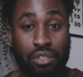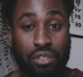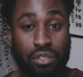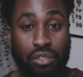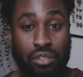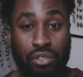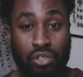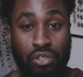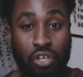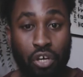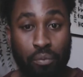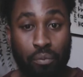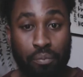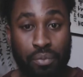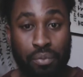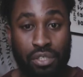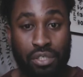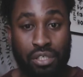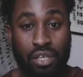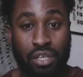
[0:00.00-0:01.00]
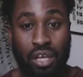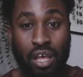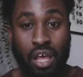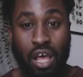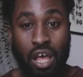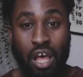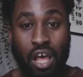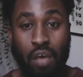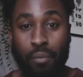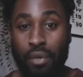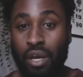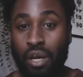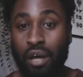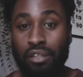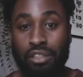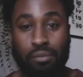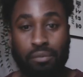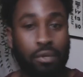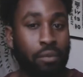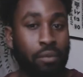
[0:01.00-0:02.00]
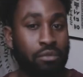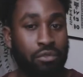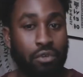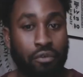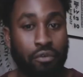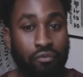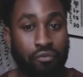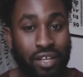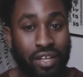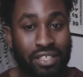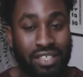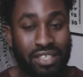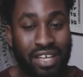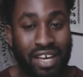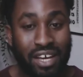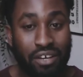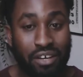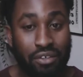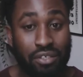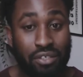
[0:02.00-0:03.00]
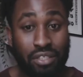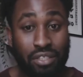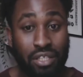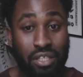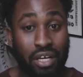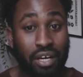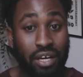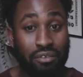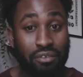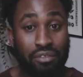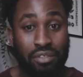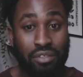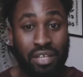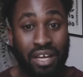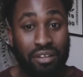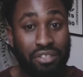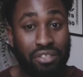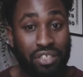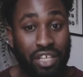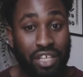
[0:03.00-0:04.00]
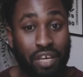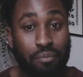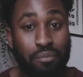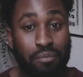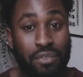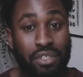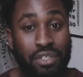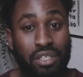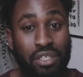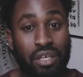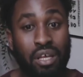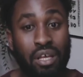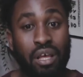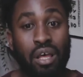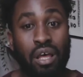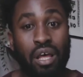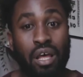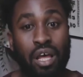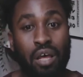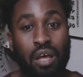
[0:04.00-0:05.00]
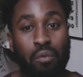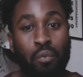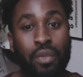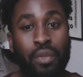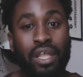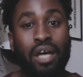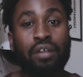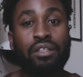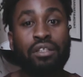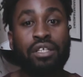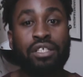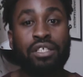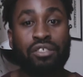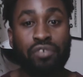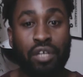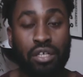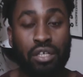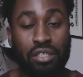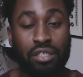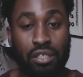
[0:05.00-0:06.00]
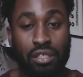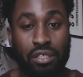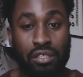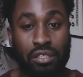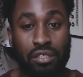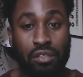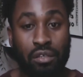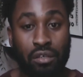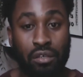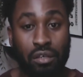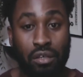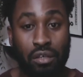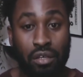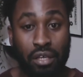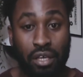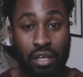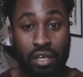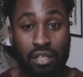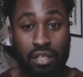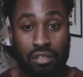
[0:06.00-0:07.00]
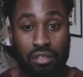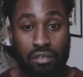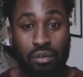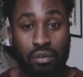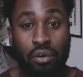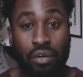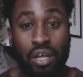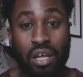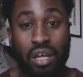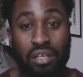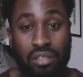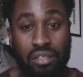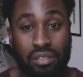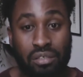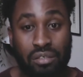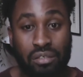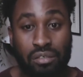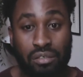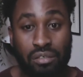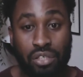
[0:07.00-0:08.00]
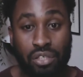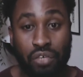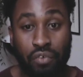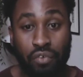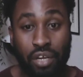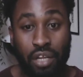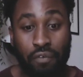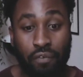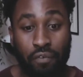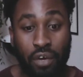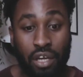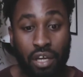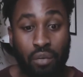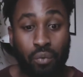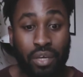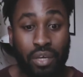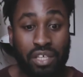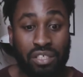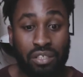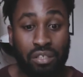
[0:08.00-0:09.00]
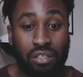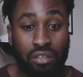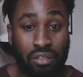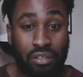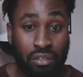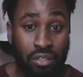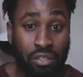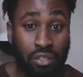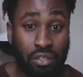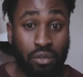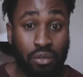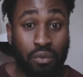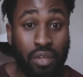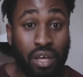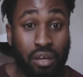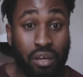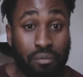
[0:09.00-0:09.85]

shops, we can't just pop to a friend's house, our gyms. Without these structures, it's on us to really find ways to do that.